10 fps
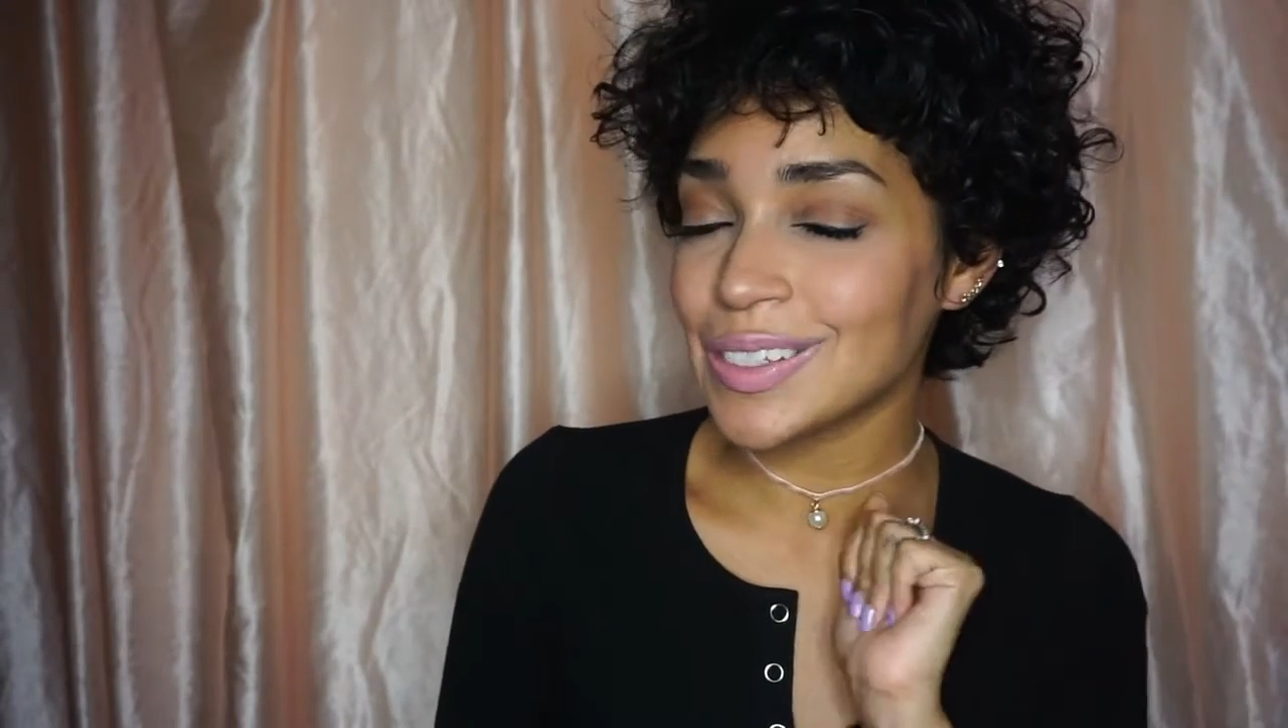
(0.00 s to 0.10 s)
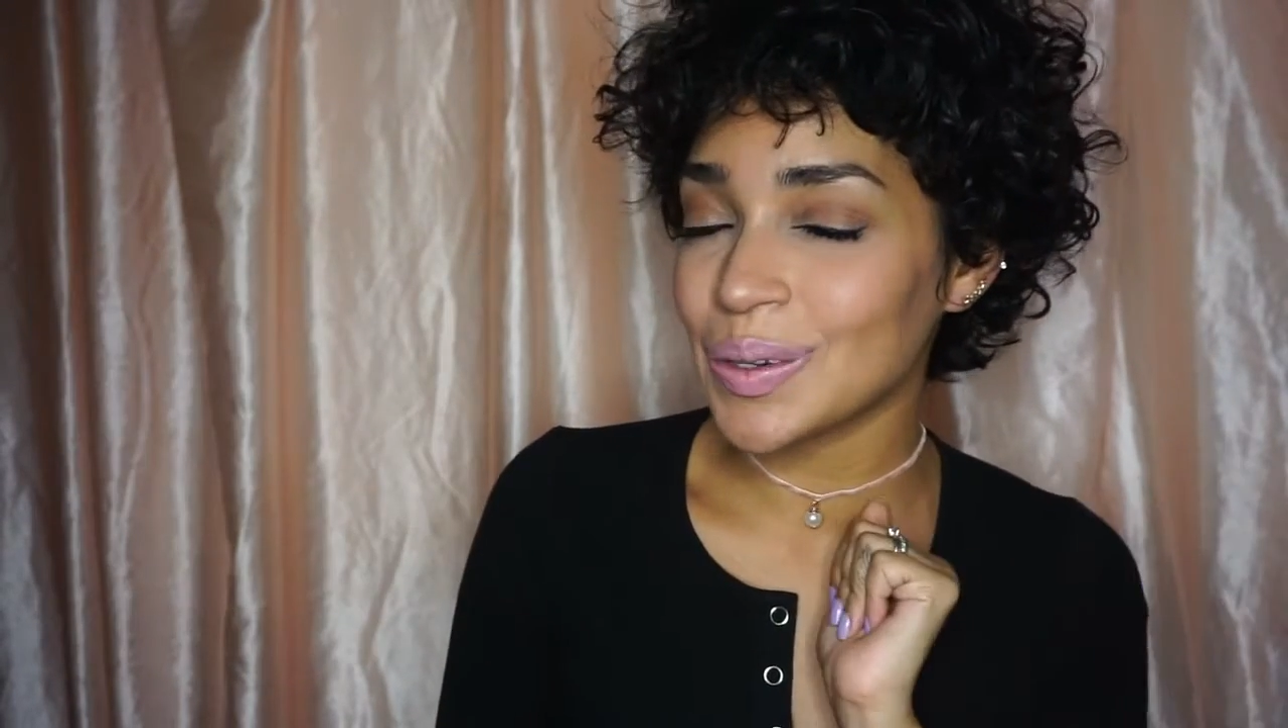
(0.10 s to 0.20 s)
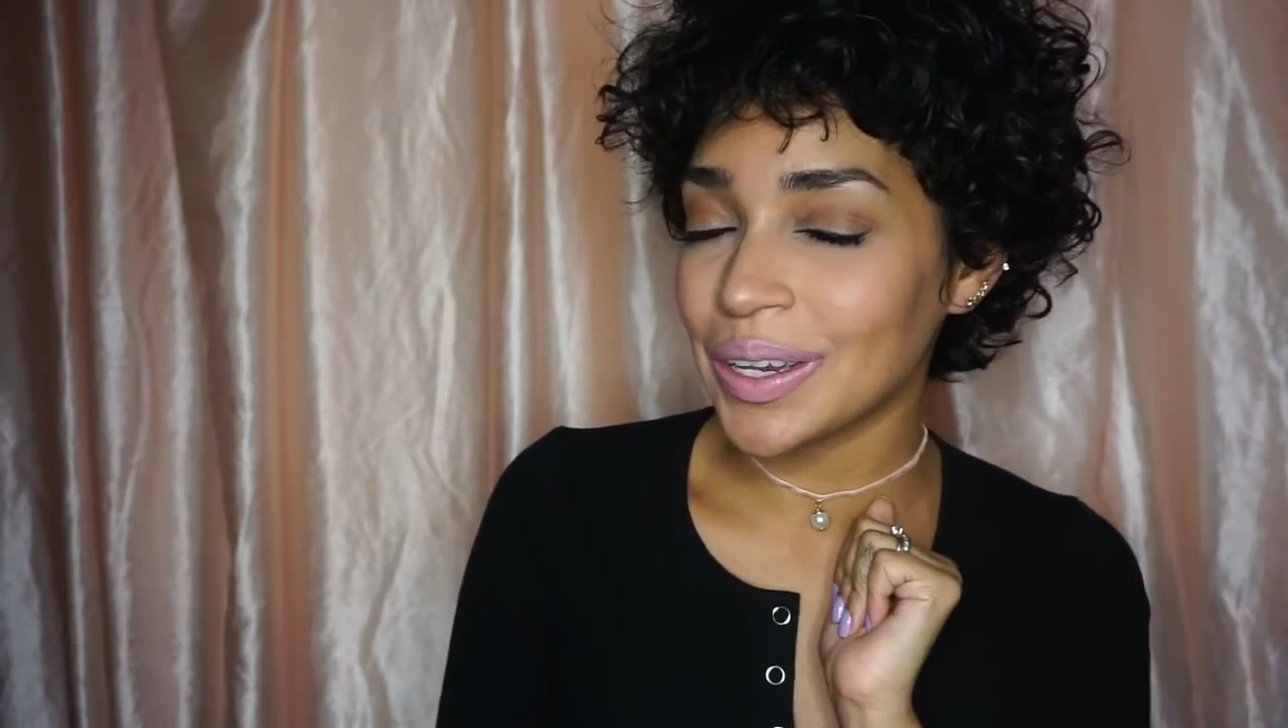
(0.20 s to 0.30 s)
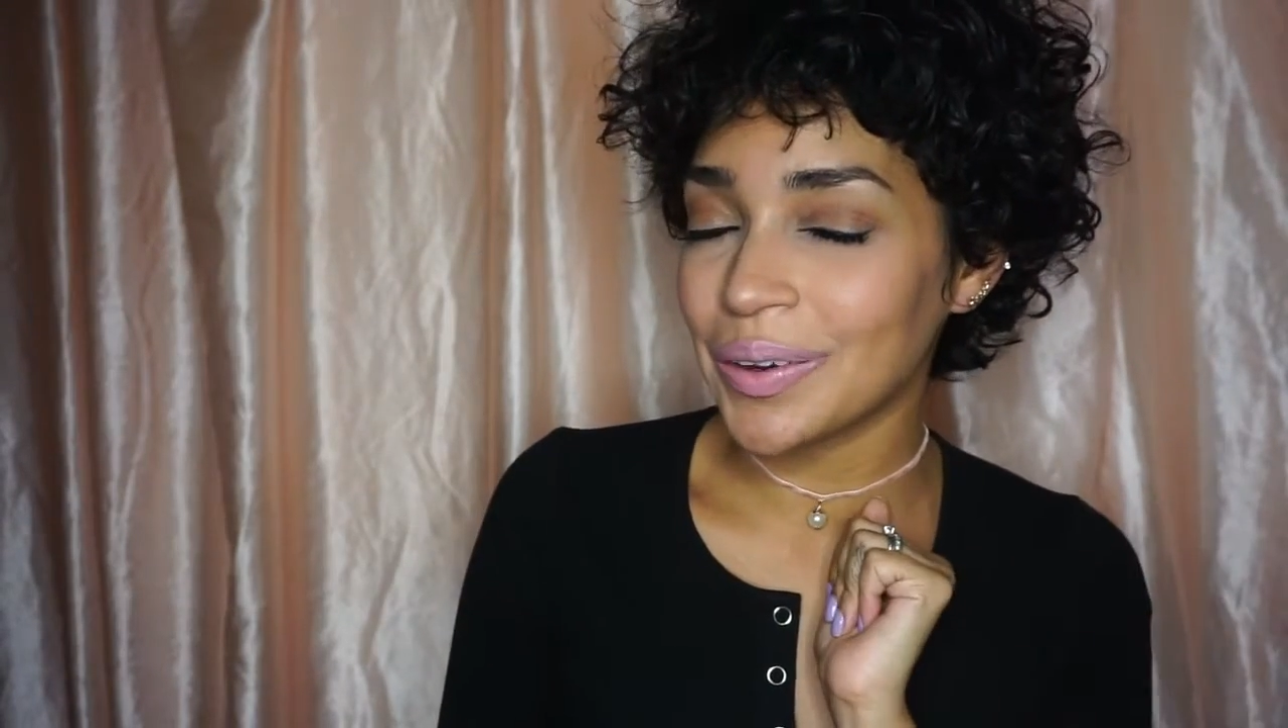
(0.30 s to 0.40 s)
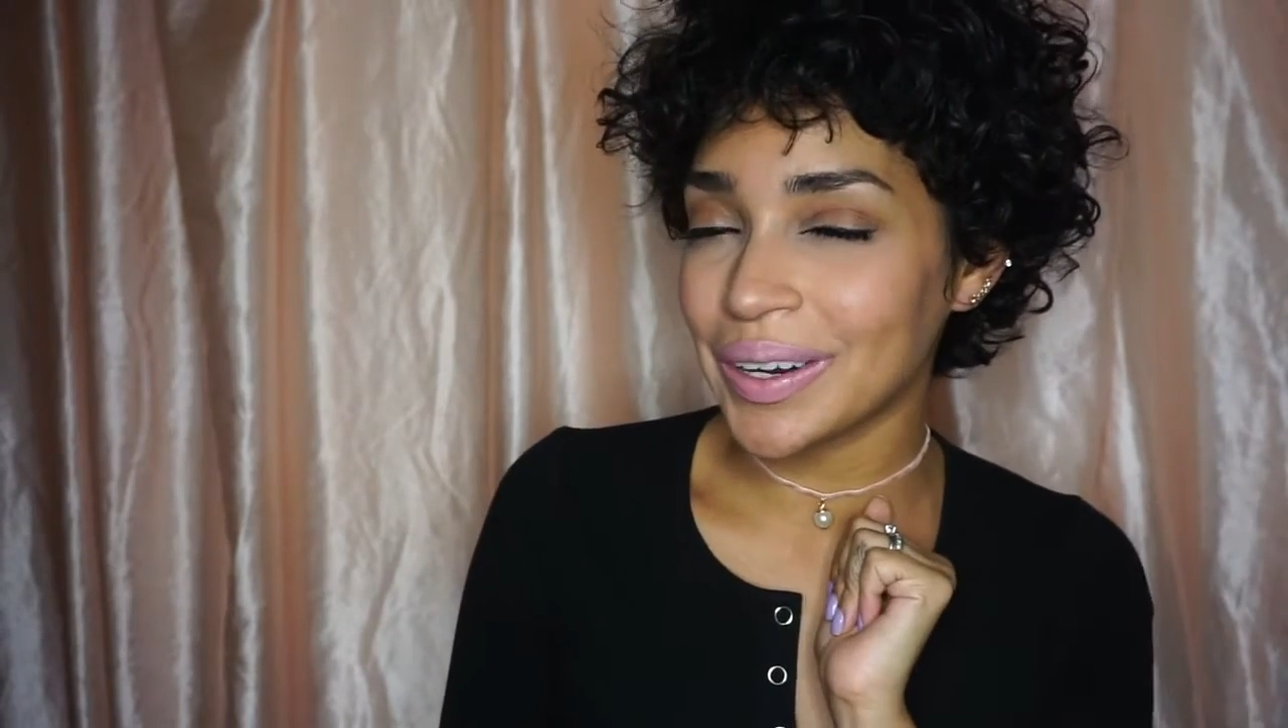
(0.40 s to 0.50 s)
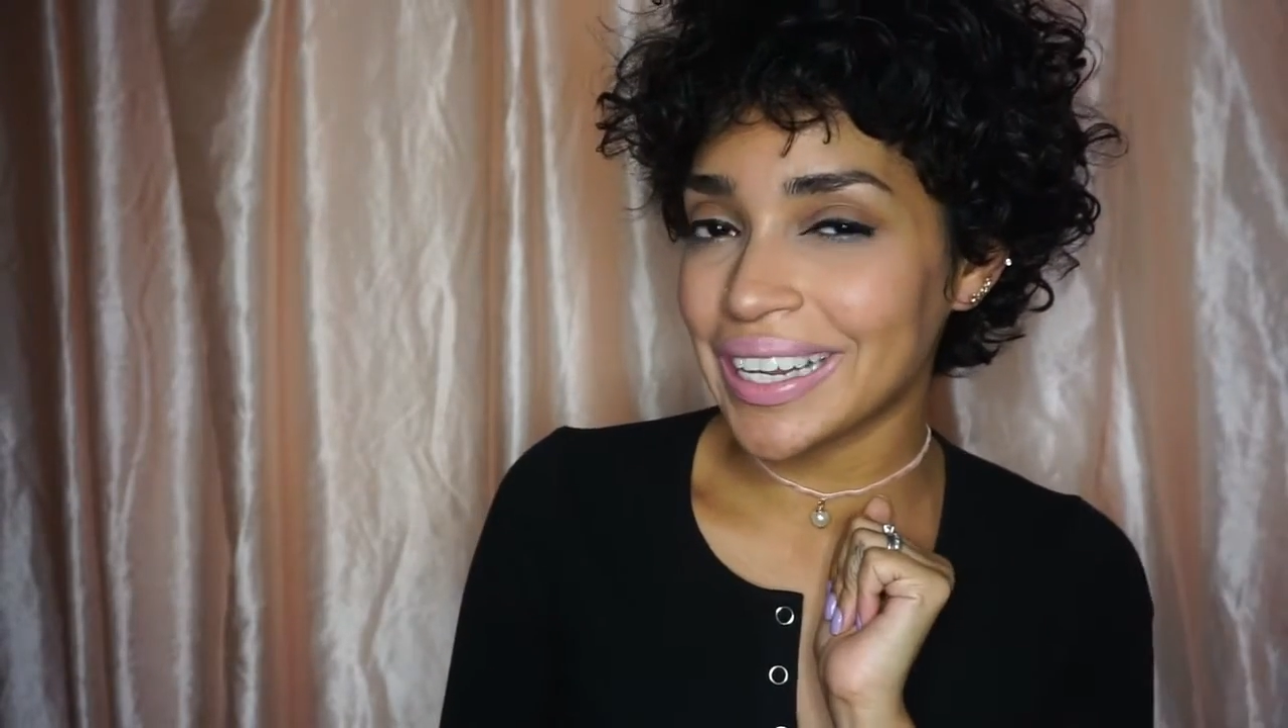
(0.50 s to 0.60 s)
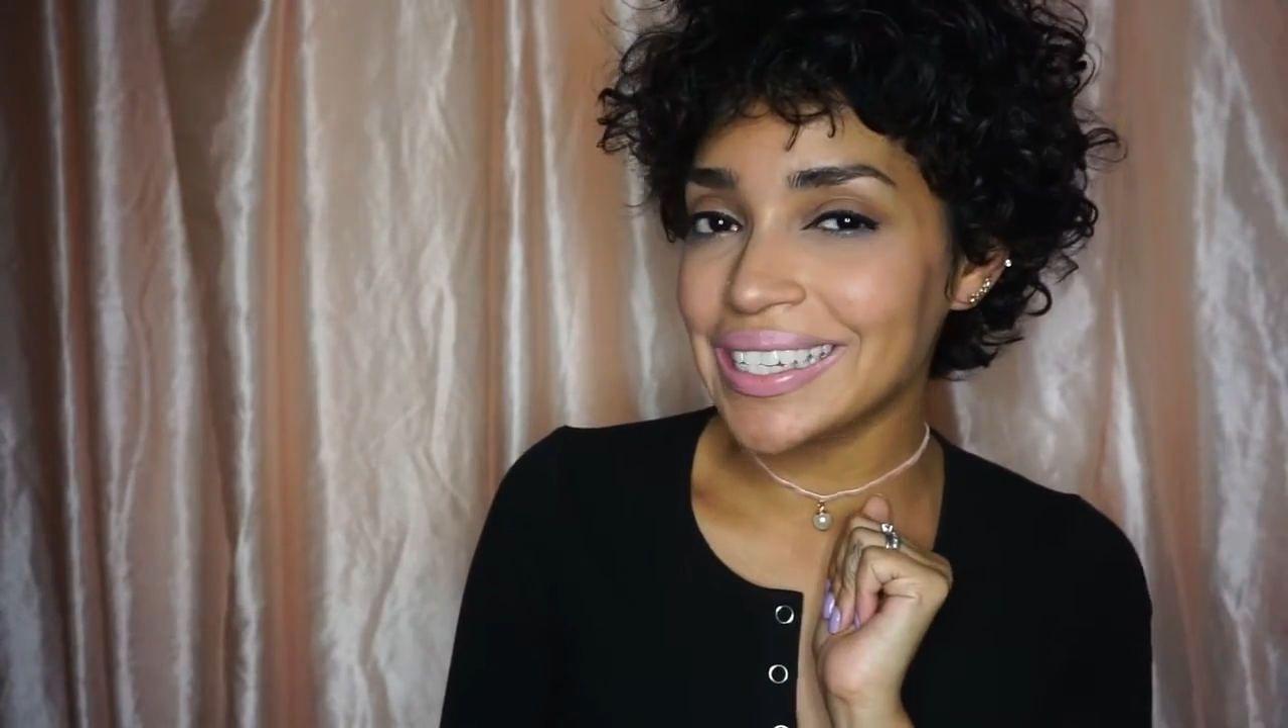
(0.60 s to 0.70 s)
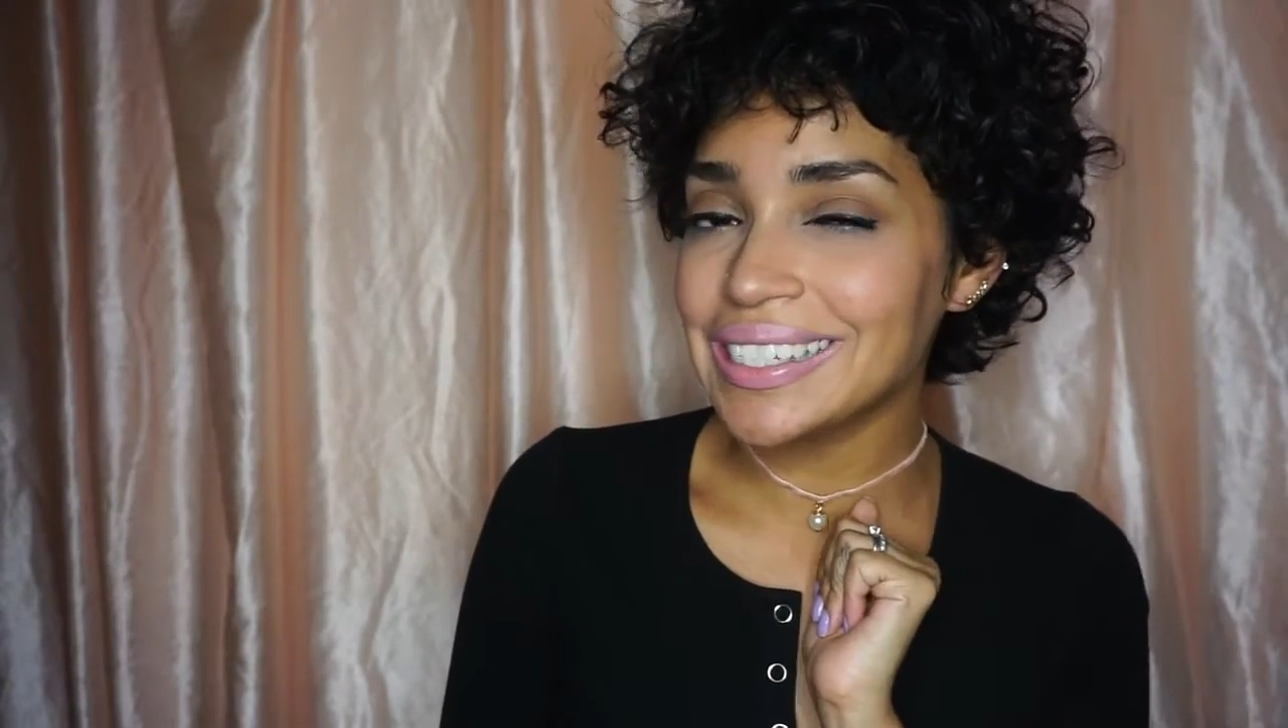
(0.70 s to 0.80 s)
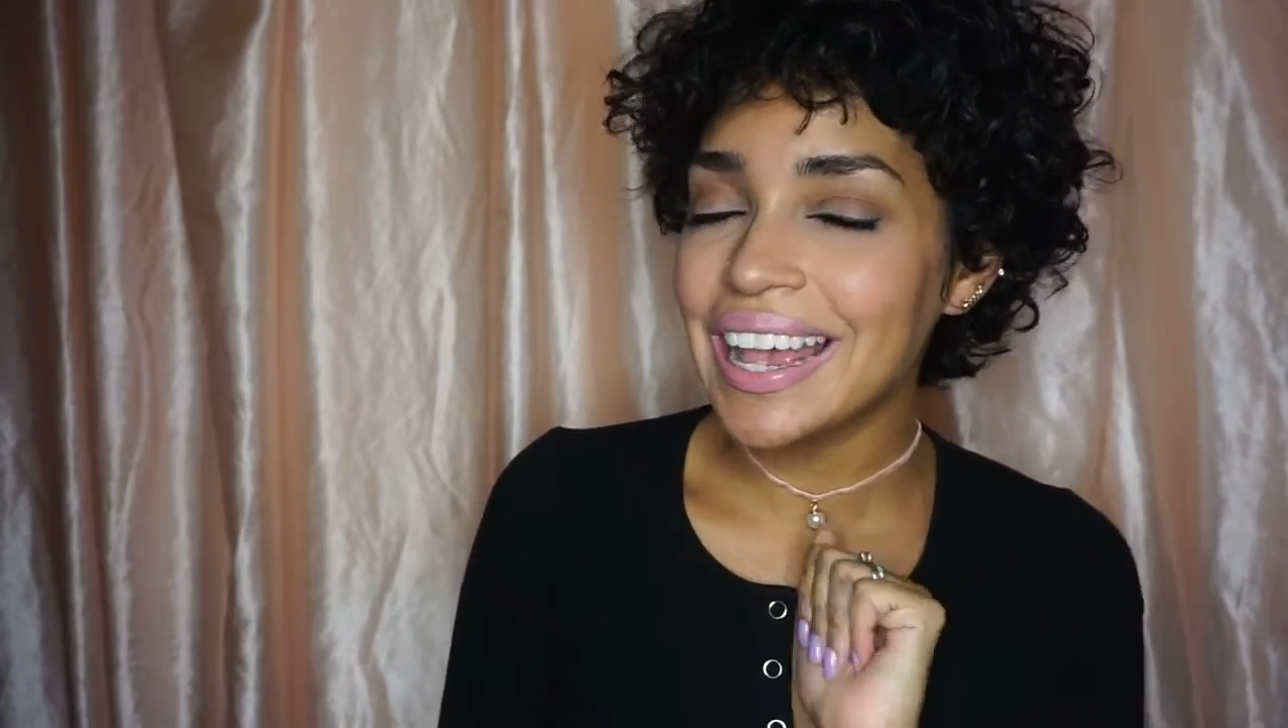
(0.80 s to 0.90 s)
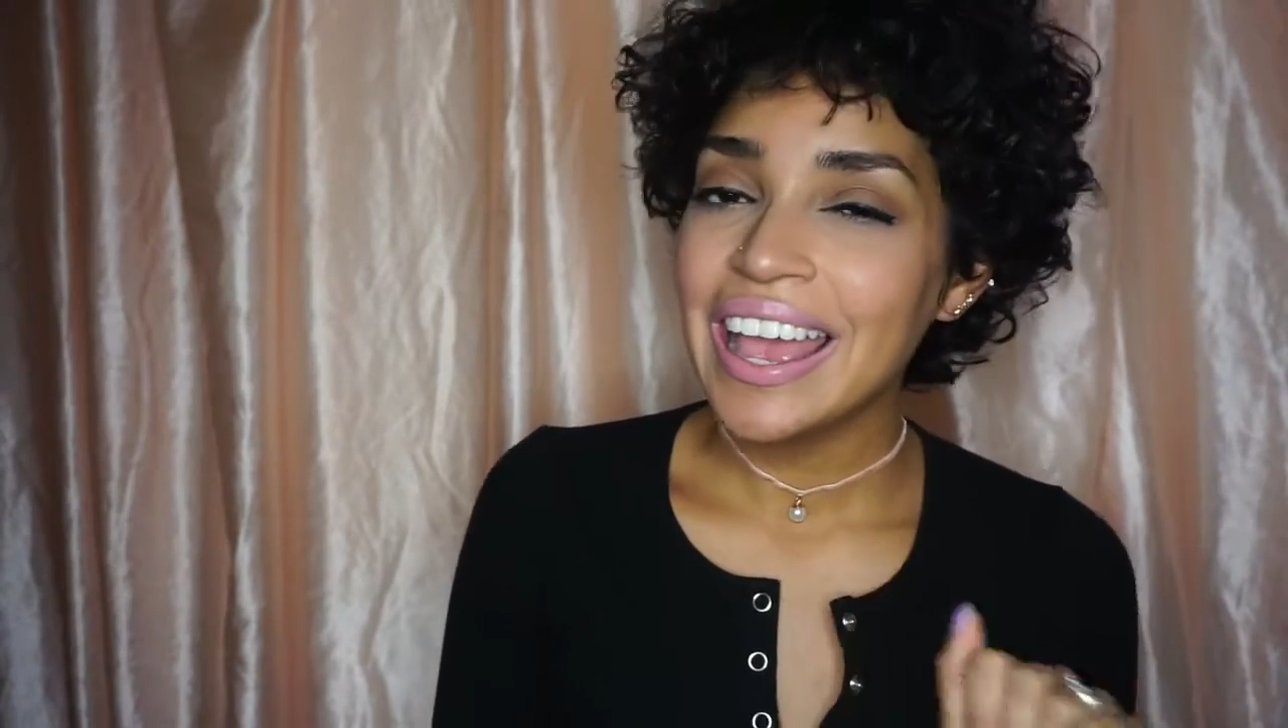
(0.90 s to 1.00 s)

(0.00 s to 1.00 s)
so here it is.